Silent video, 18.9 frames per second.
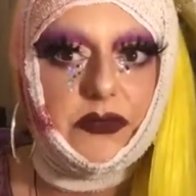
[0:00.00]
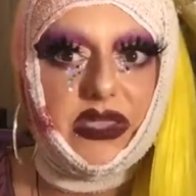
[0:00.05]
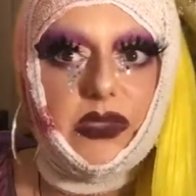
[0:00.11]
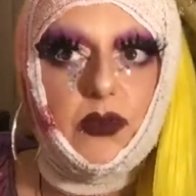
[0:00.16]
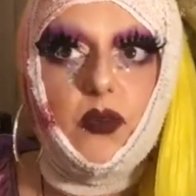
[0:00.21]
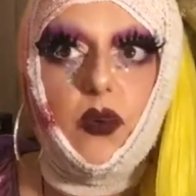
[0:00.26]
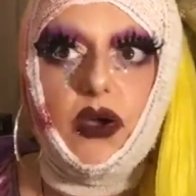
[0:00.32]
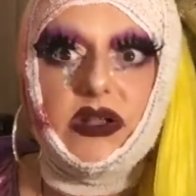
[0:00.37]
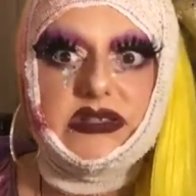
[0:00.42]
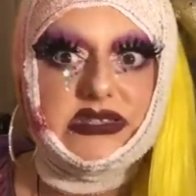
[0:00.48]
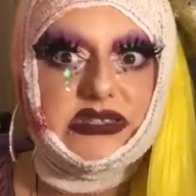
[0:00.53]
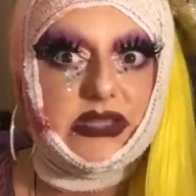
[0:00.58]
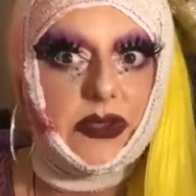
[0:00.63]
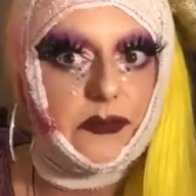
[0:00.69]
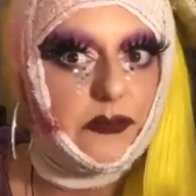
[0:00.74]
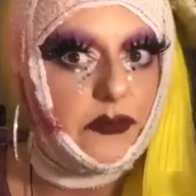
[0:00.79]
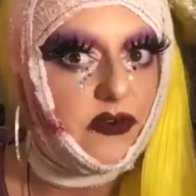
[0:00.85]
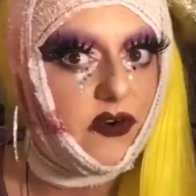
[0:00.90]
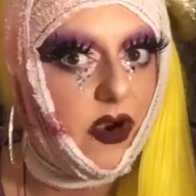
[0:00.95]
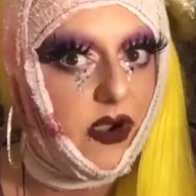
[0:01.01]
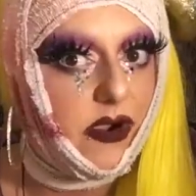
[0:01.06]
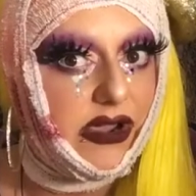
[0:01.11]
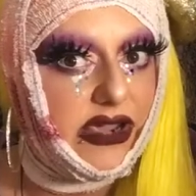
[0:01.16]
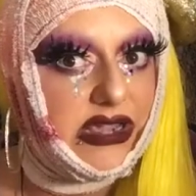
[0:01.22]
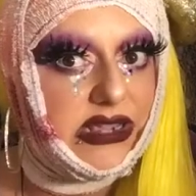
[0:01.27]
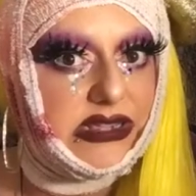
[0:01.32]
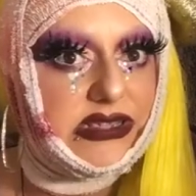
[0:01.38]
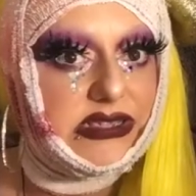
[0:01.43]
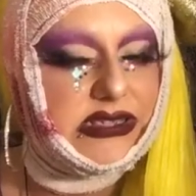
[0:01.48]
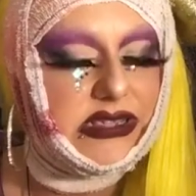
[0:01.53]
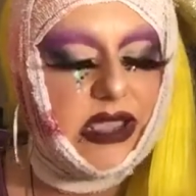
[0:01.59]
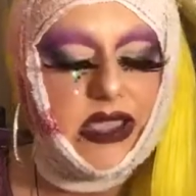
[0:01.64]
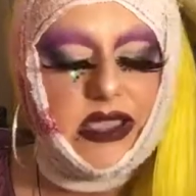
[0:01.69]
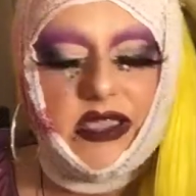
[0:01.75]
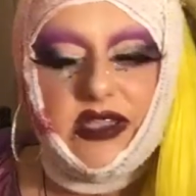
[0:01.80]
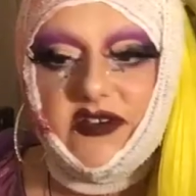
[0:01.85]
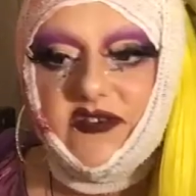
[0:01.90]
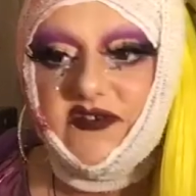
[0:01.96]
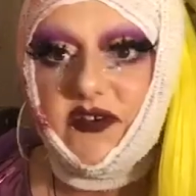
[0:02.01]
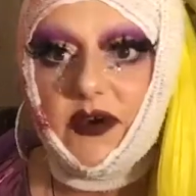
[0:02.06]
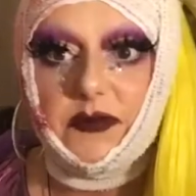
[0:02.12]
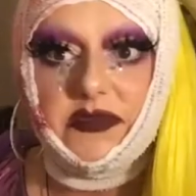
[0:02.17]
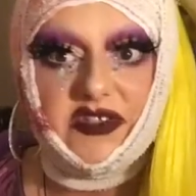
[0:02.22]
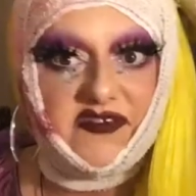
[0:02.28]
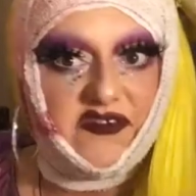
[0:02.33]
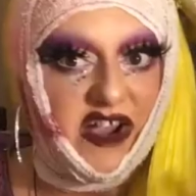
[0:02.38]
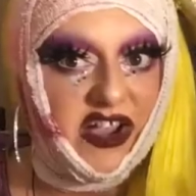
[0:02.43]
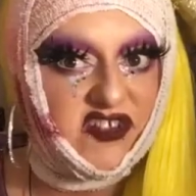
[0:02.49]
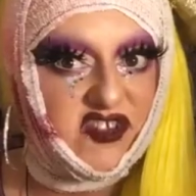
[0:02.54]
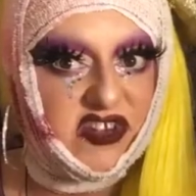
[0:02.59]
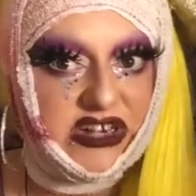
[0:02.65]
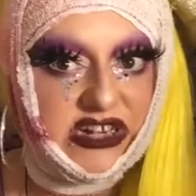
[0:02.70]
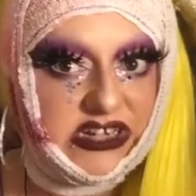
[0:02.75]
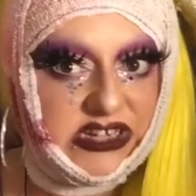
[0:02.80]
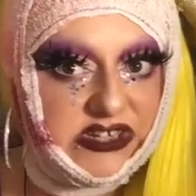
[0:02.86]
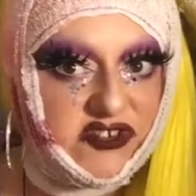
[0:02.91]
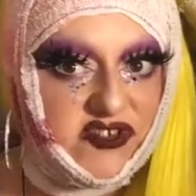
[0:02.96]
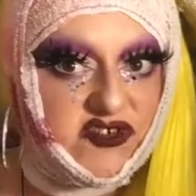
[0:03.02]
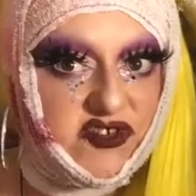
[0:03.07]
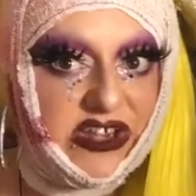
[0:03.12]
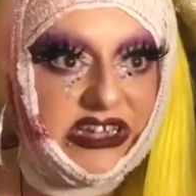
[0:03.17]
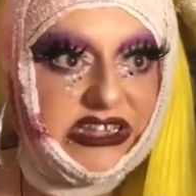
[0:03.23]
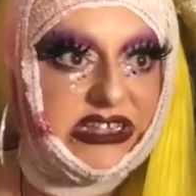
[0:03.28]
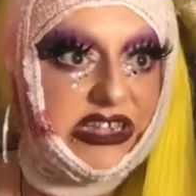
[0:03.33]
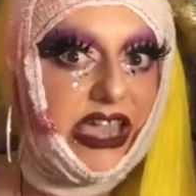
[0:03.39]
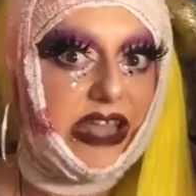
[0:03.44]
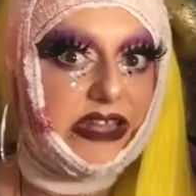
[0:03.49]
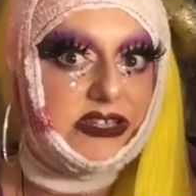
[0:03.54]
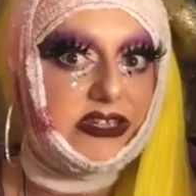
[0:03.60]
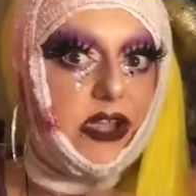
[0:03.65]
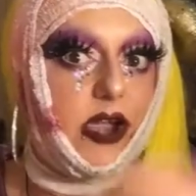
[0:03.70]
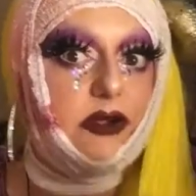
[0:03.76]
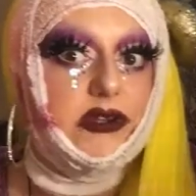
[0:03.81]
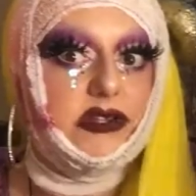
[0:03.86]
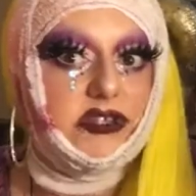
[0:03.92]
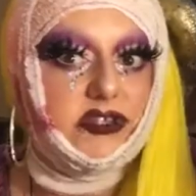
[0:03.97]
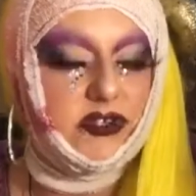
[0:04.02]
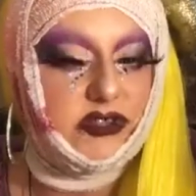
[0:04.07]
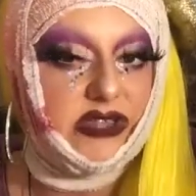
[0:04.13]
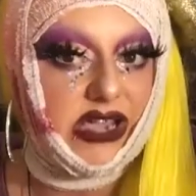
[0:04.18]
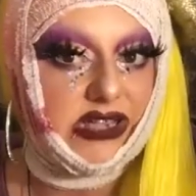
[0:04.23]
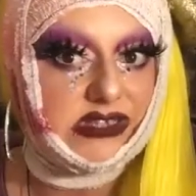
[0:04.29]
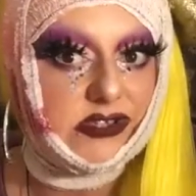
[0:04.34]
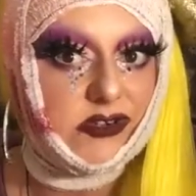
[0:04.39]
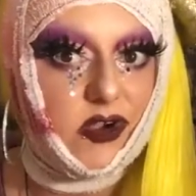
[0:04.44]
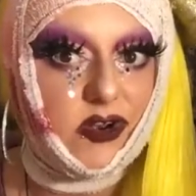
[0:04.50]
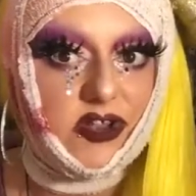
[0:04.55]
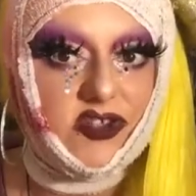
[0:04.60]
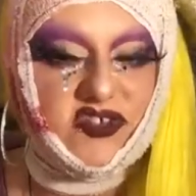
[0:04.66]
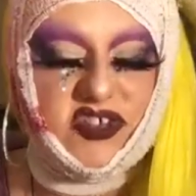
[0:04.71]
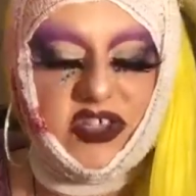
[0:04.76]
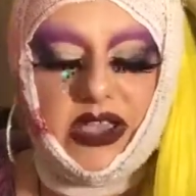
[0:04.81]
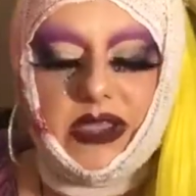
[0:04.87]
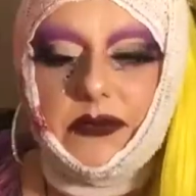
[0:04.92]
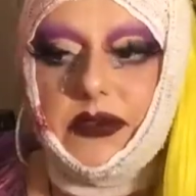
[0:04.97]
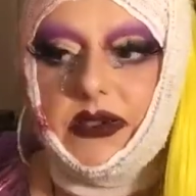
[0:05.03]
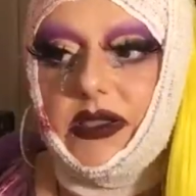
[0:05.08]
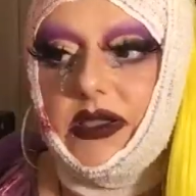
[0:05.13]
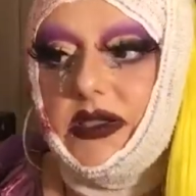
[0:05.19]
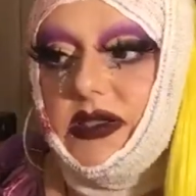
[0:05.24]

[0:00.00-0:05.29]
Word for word: He won some prize from the fashion industry to get to go and do that scholarship.